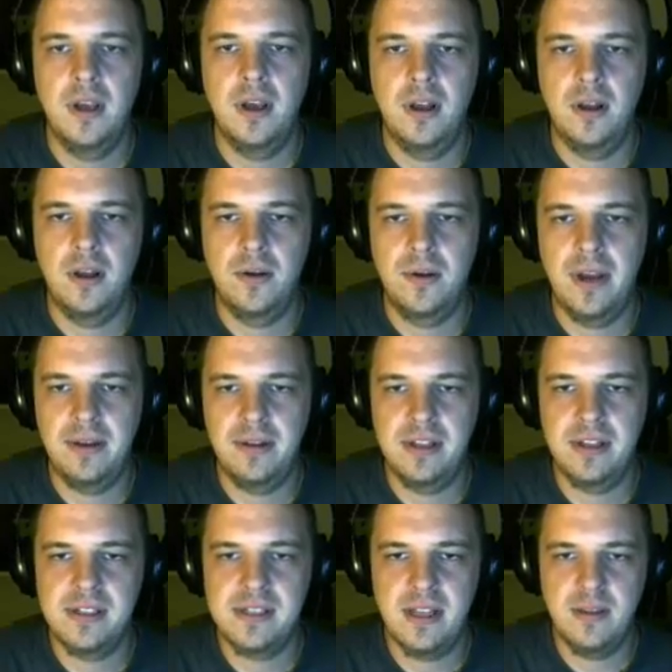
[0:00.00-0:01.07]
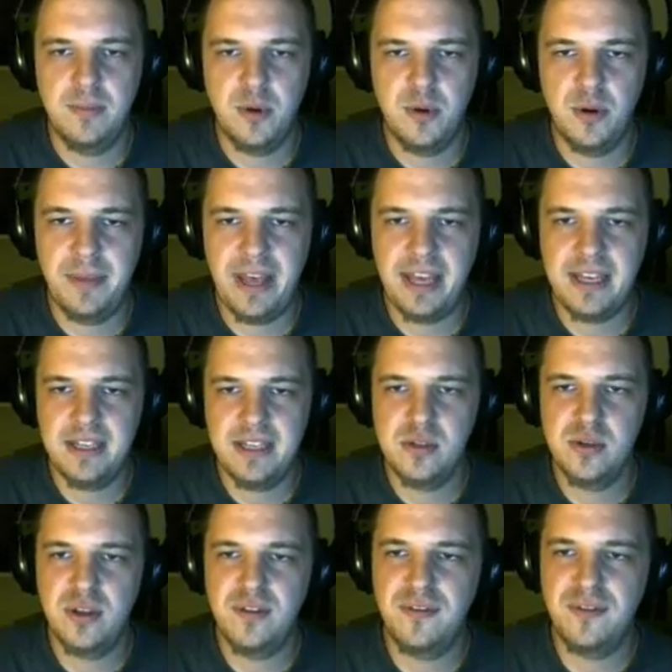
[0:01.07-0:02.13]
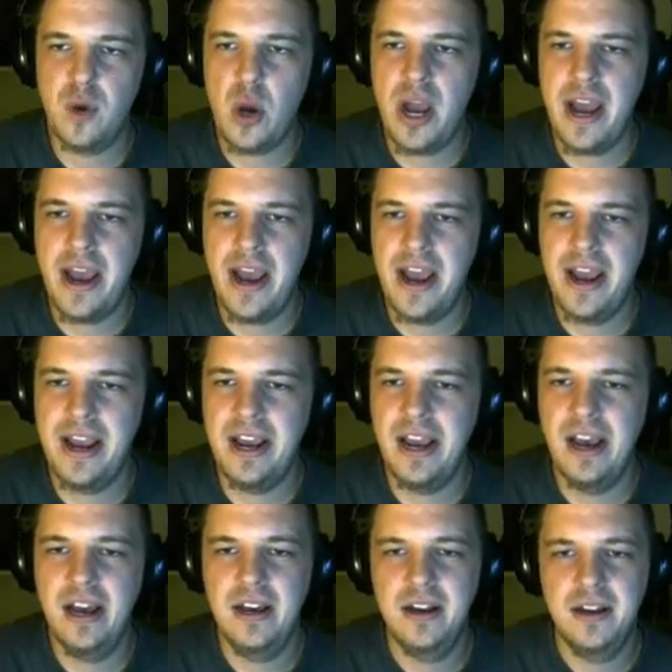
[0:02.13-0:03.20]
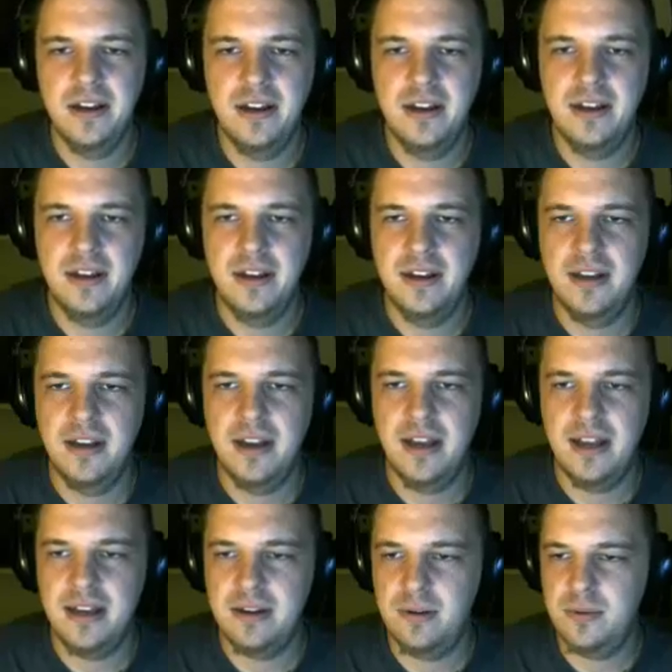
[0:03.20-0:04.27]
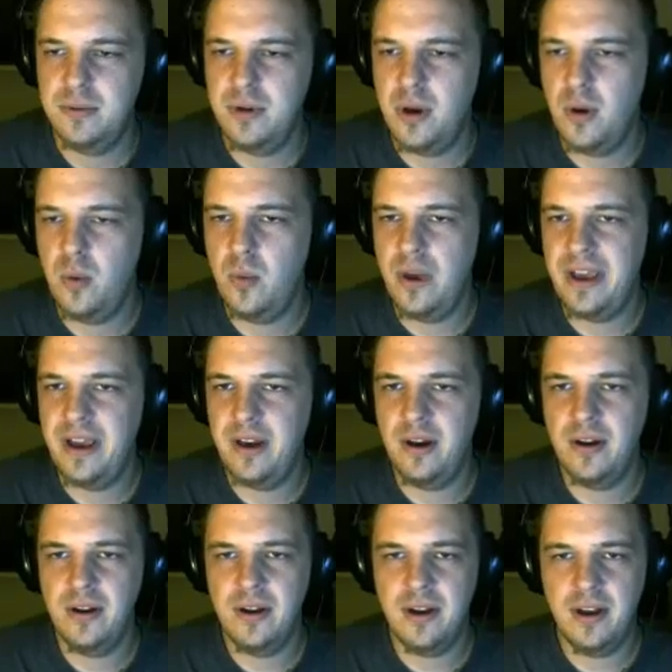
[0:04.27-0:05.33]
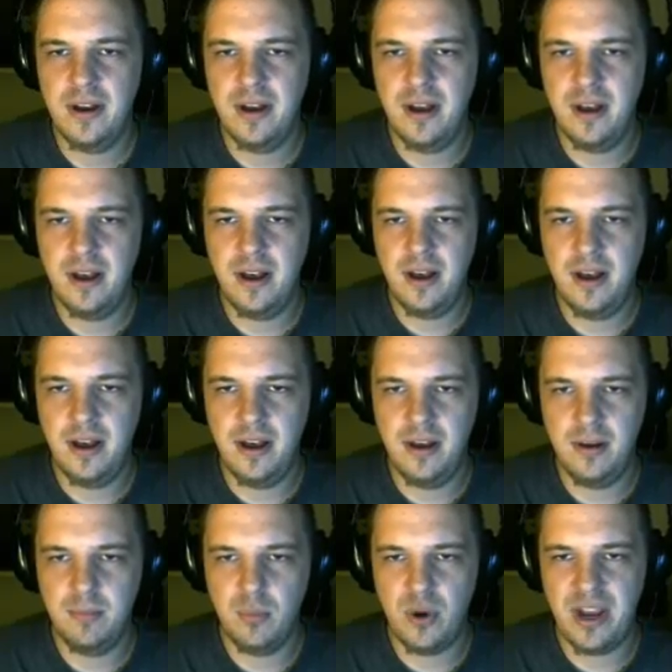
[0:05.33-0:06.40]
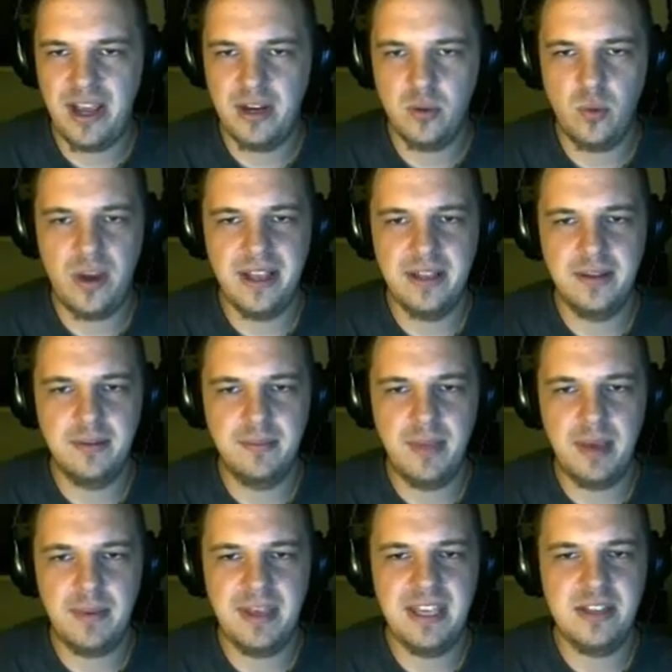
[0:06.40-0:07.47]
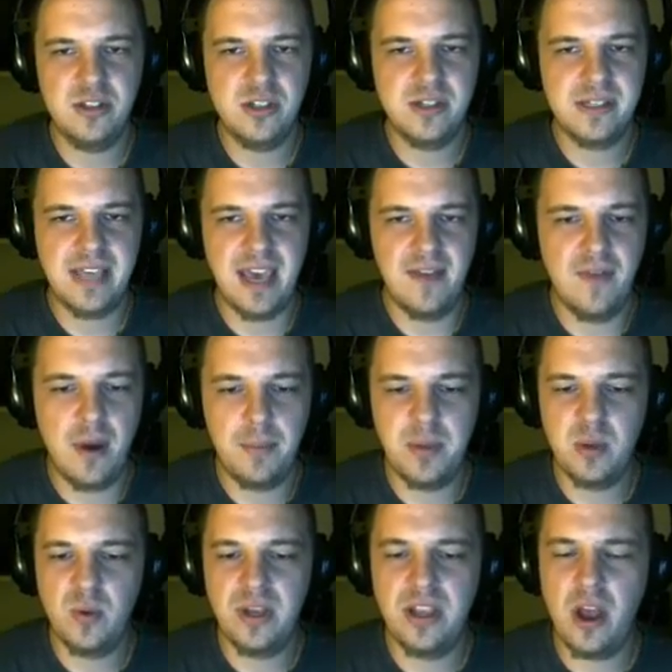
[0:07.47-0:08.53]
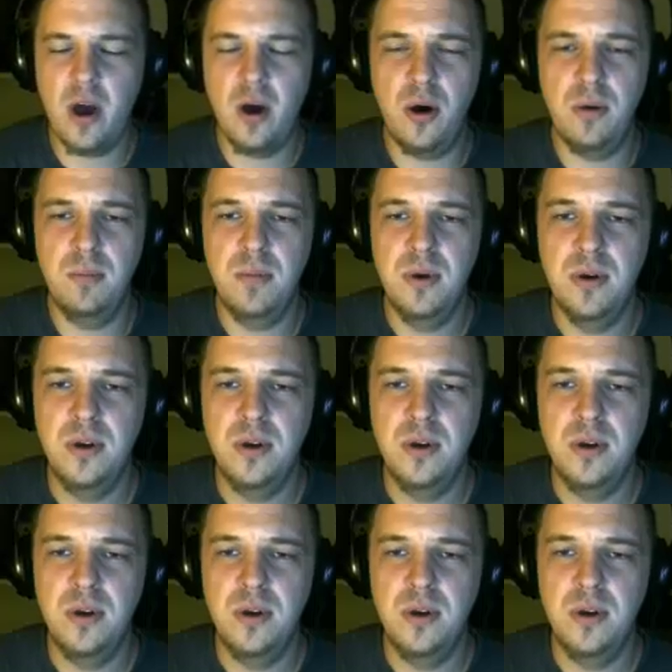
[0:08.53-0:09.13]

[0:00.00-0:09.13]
Alright, let's teleport back into the fray! I don't know where uh, Brand went. Maybe he just gave up and went home.